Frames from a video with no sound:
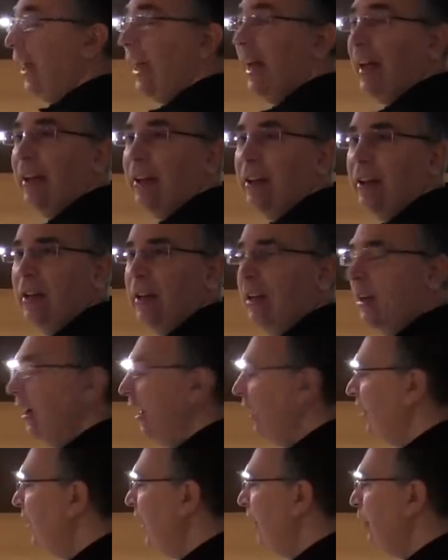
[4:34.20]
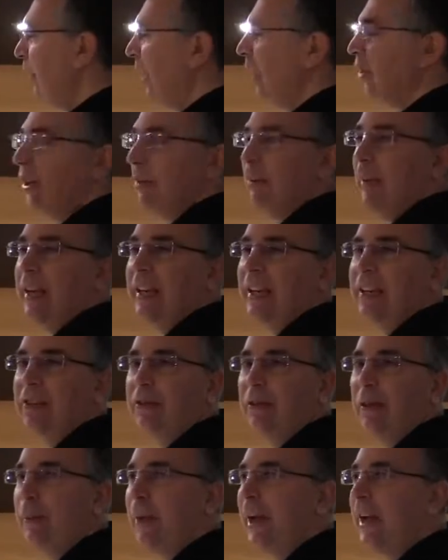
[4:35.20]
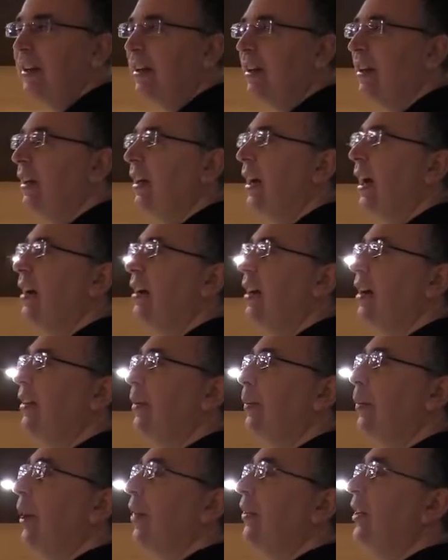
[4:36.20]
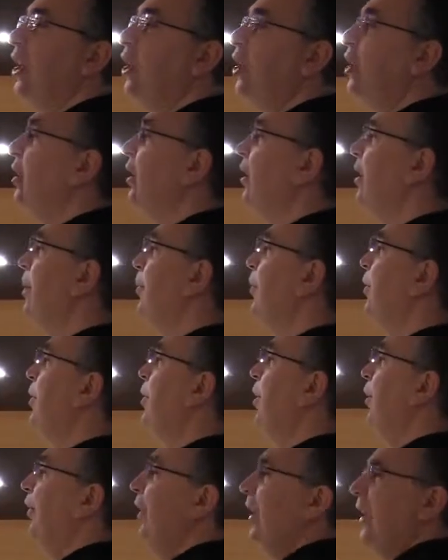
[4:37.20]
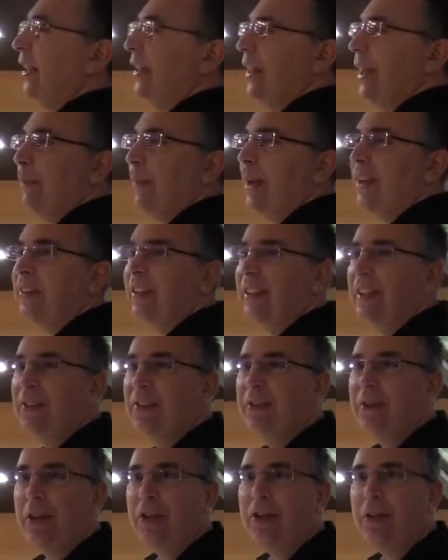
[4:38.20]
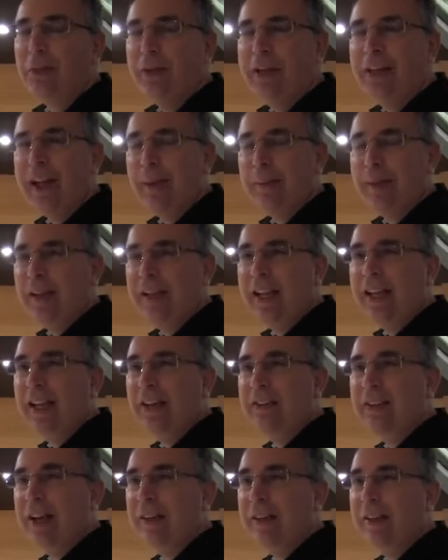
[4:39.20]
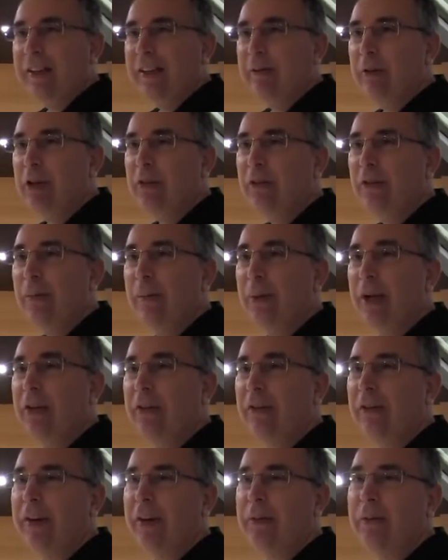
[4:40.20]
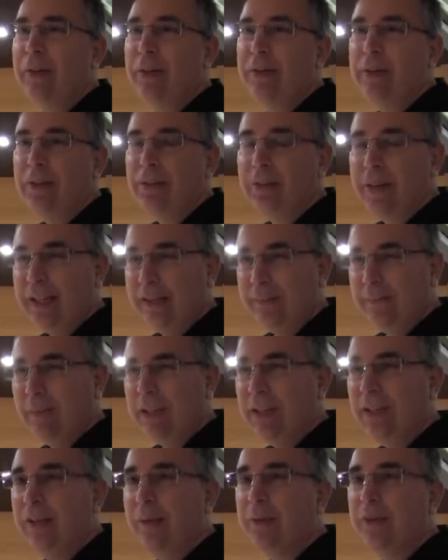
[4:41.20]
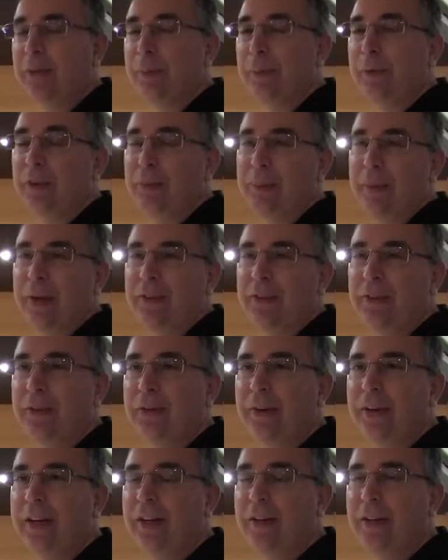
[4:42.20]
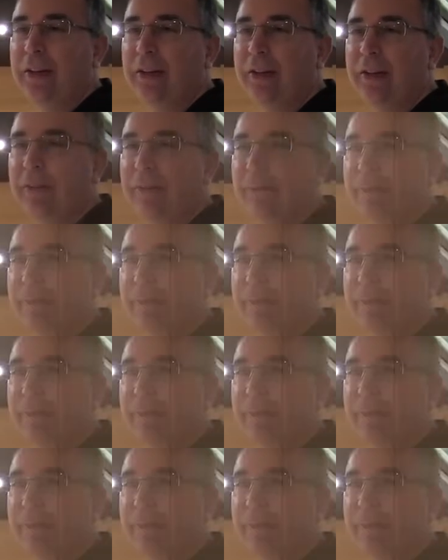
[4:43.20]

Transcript: there, and that will actually make into a bed, and there's a partition that comes across here, and that basically gives you a 3-cabin layout down here, which for a boat of around 50 feet in terms of sports boats is very good.